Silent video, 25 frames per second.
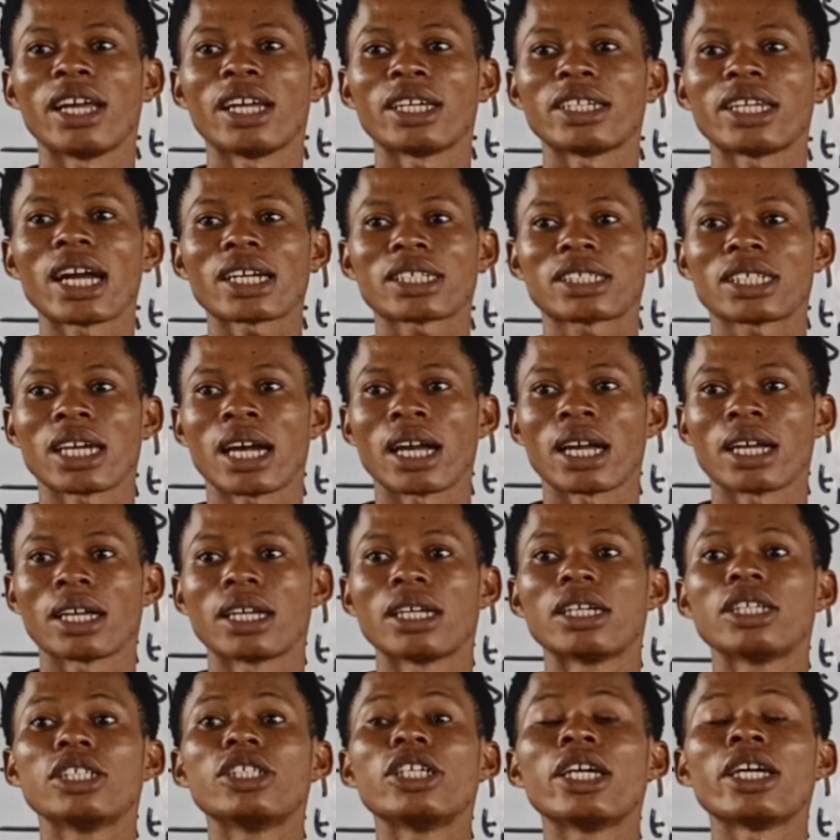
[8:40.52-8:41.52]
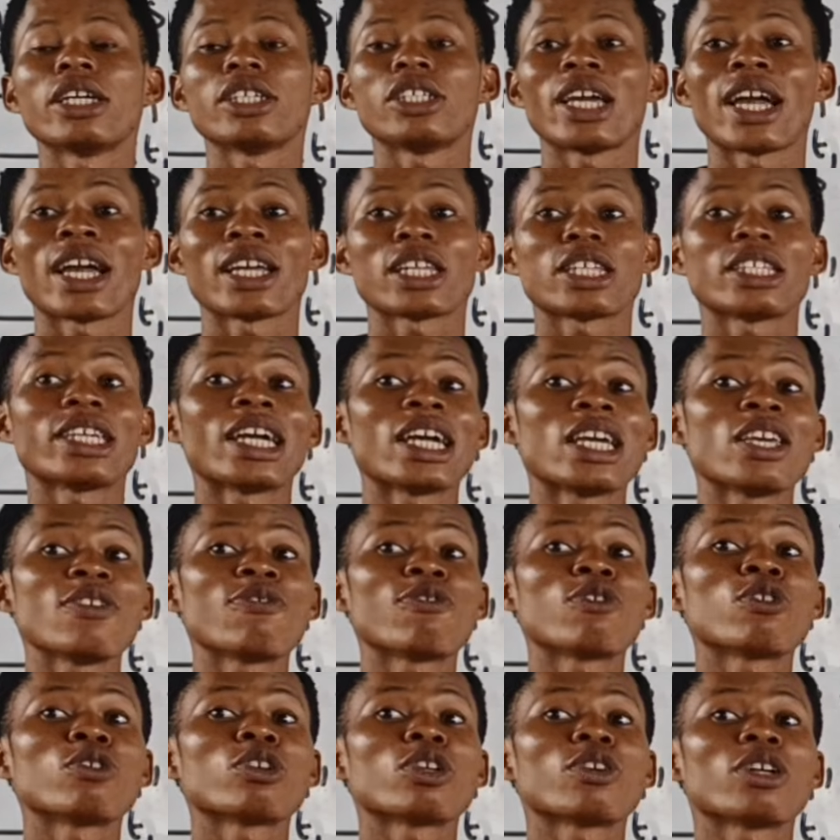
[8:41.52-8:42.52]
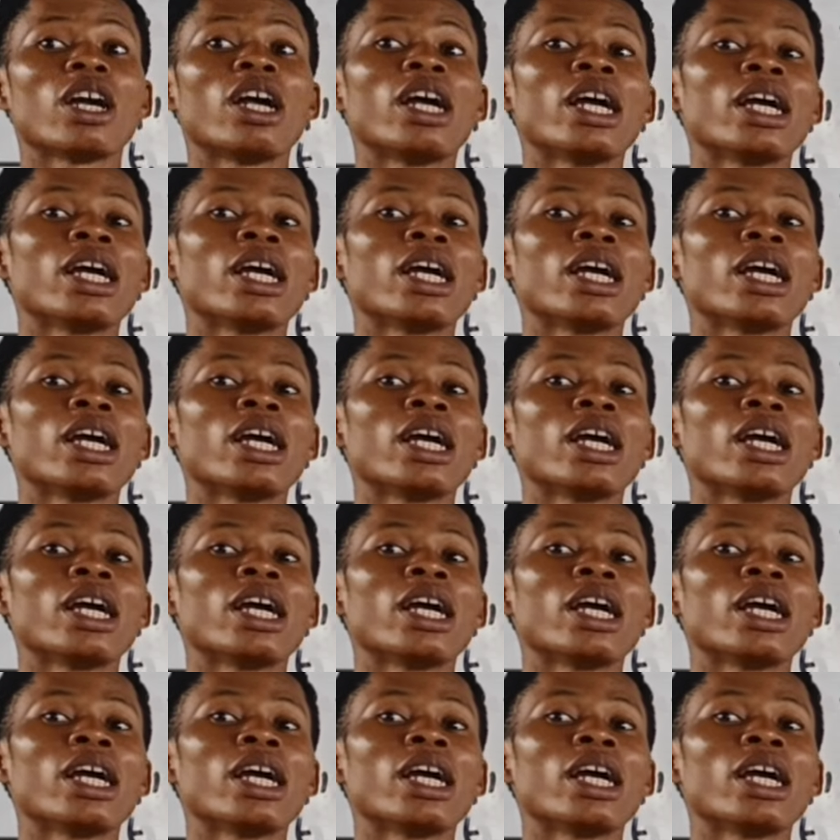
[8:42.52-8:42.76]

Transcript: Doctor, they are even